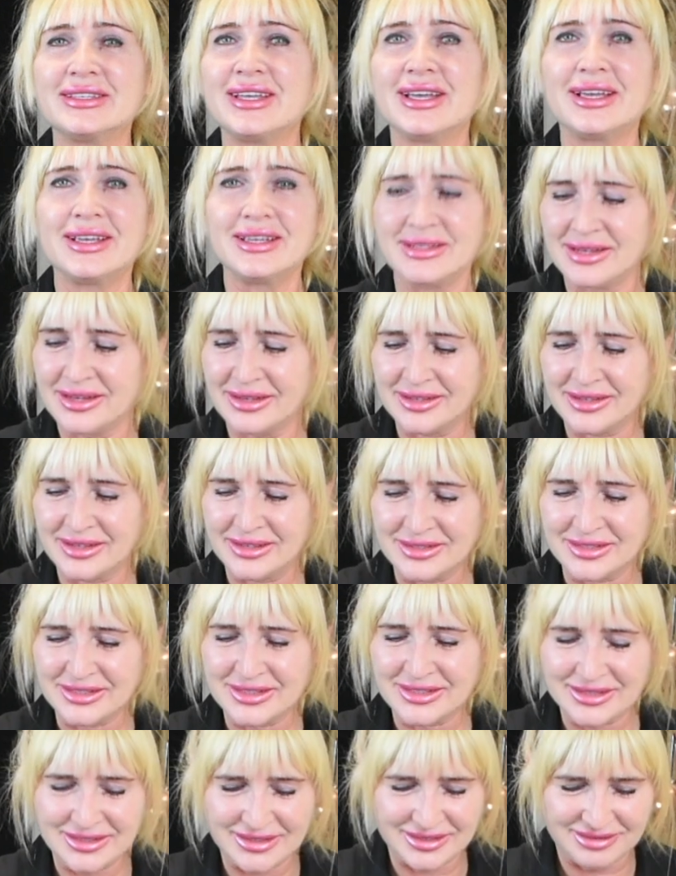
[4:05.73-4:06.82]
I can
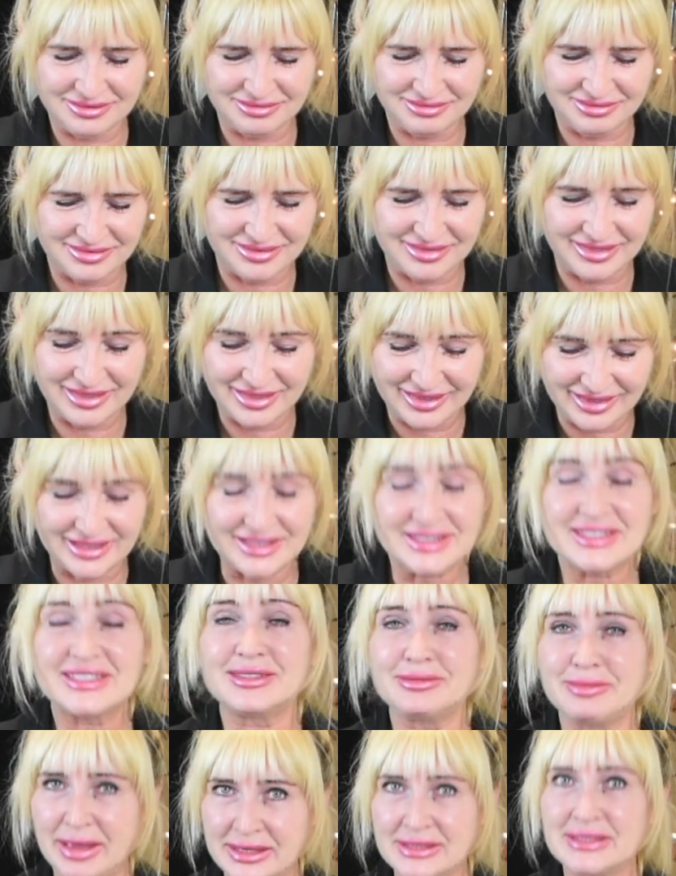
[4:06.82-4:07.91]
just, it
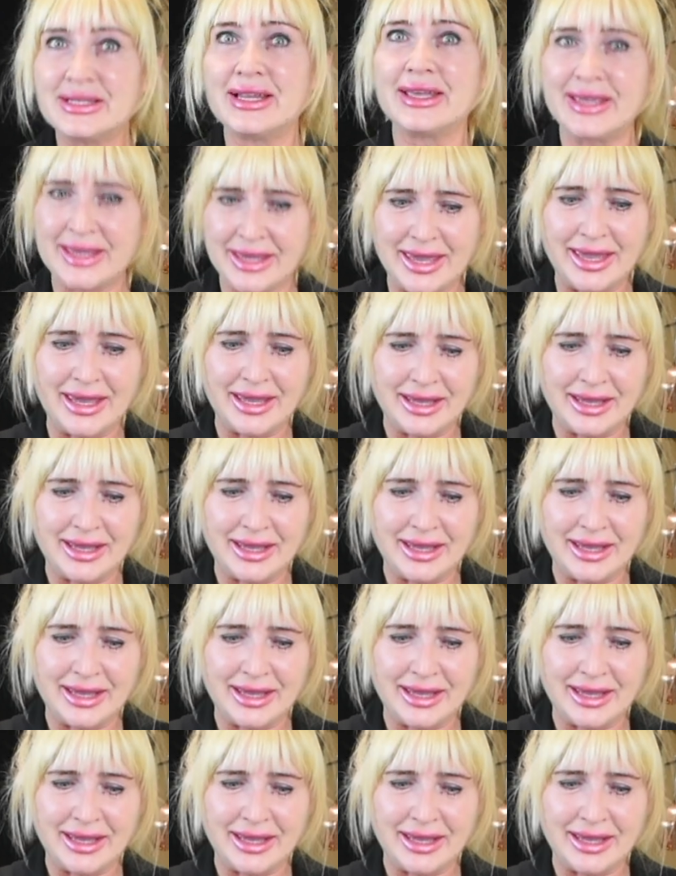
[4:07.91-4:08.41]
smells like cake.